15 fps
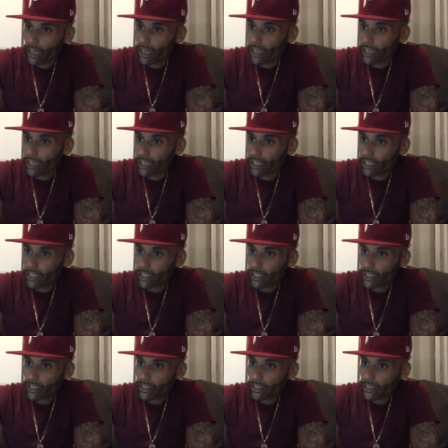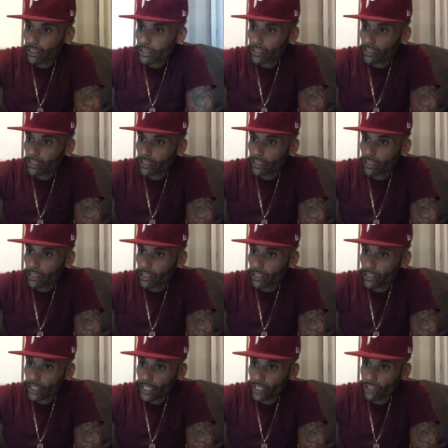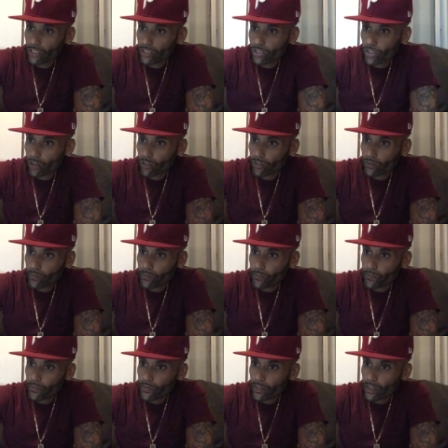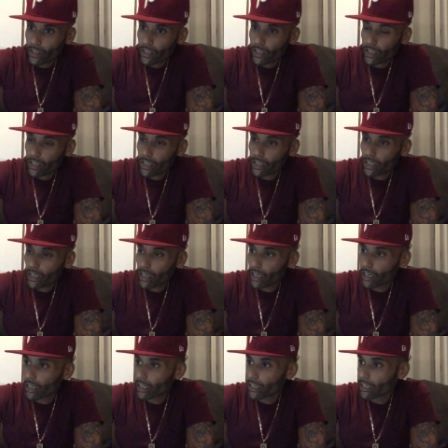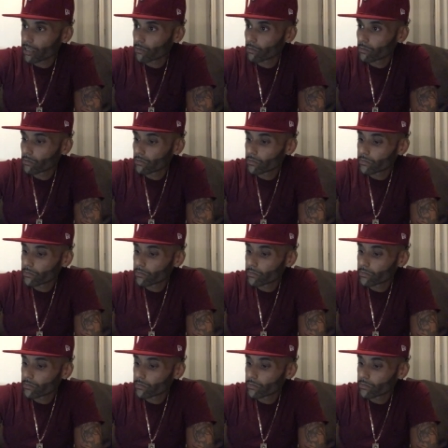Uh, to each his own. Um,